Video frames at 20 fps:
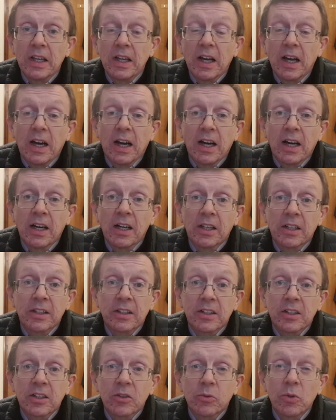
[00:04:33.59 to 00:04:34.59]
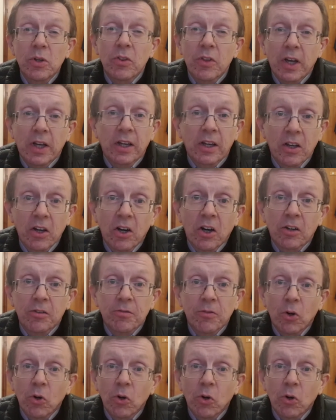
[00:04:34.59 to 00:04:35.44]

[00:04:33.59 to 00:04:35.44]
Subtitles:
And we thank God for